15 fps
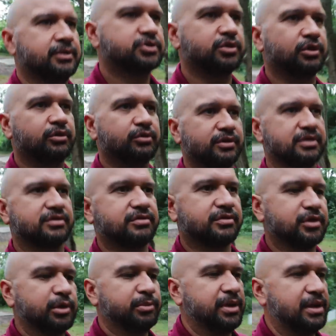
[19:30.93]
So this
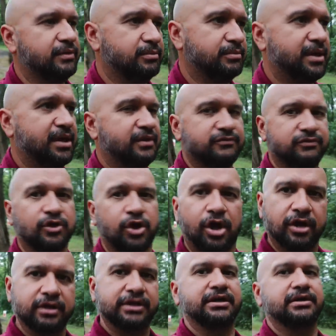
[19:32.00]
is gonna be me
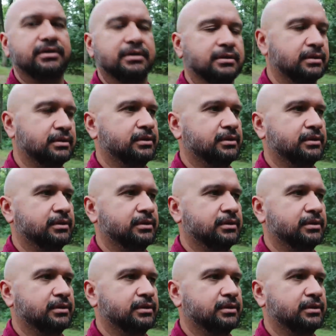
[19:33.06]
vlogging